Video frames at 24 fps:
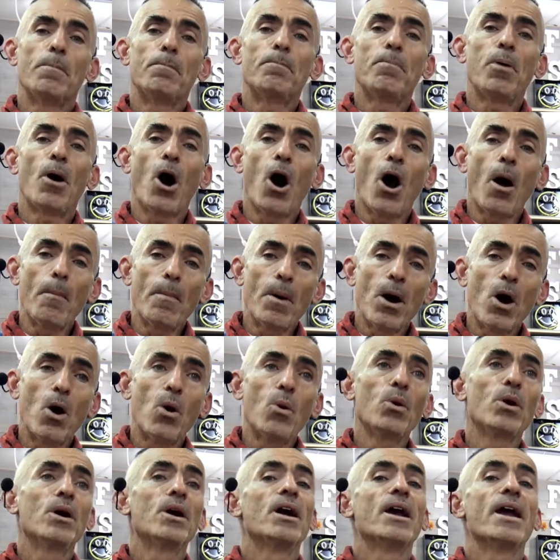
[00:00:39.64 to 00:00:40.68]

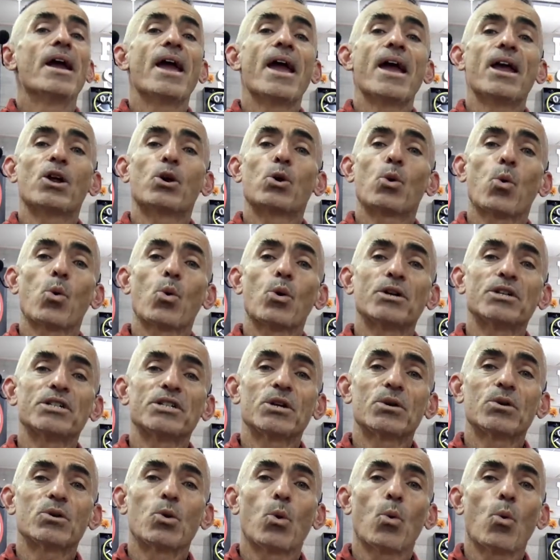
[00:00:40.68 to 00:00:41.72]
Pomo, and of course
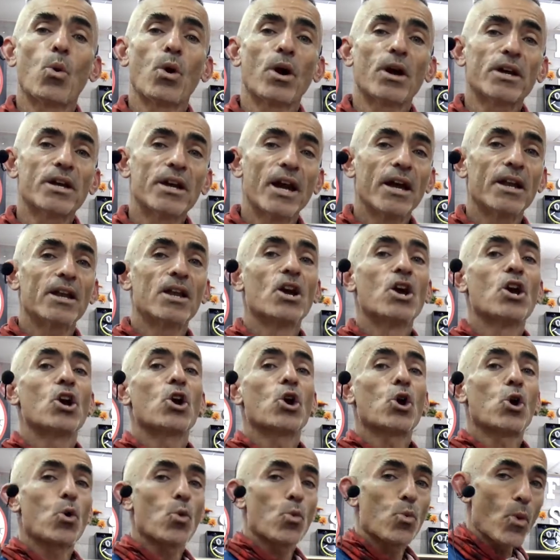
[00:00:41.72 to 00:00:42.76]
here in Orcutt,
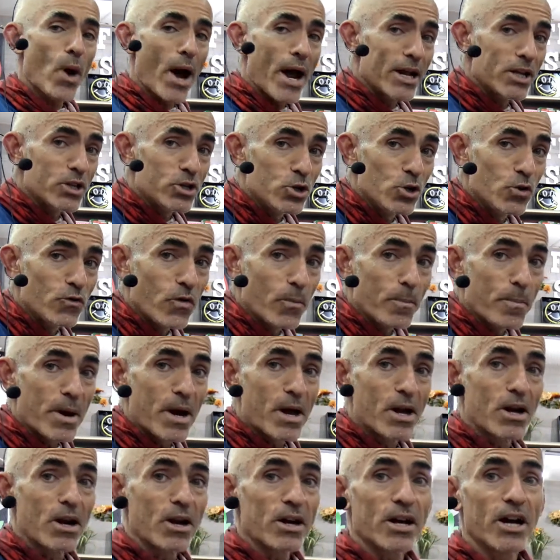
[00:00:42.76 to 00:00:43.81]
gratitude for
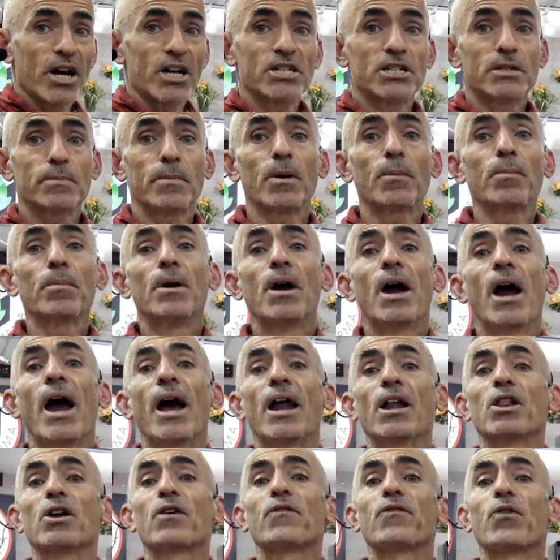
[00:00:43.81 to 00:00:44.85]
being our customer.
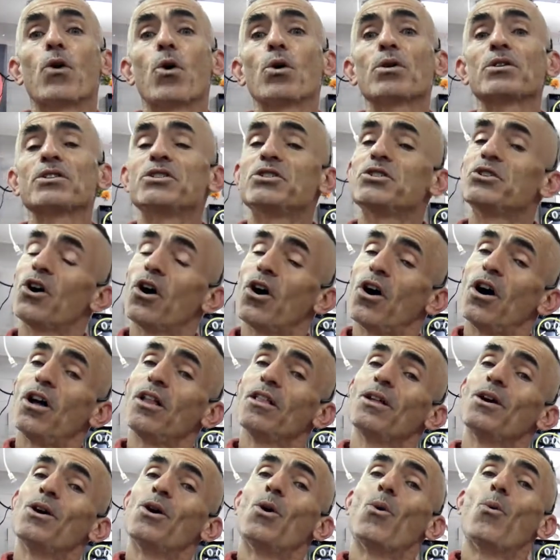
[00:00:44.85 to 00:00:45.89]
And I look forward to see y'all
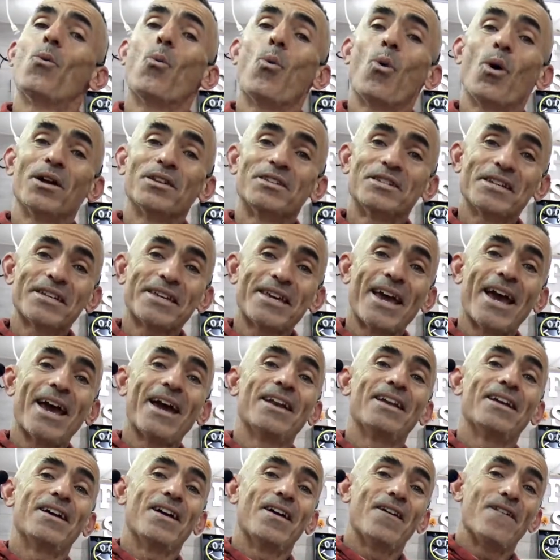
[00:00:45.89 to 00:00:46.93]
once
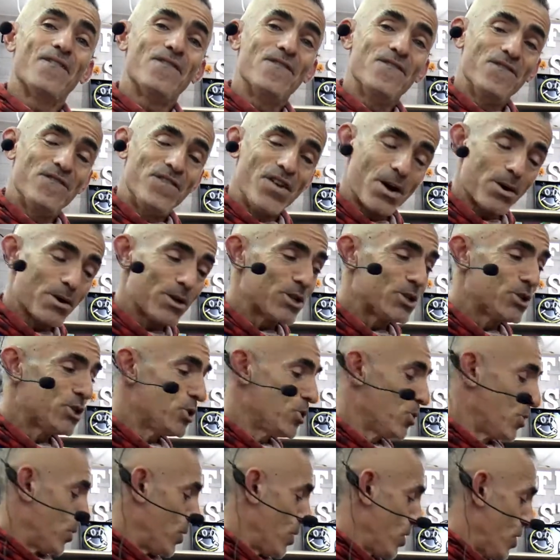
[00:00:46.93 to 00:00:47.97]
again very soon.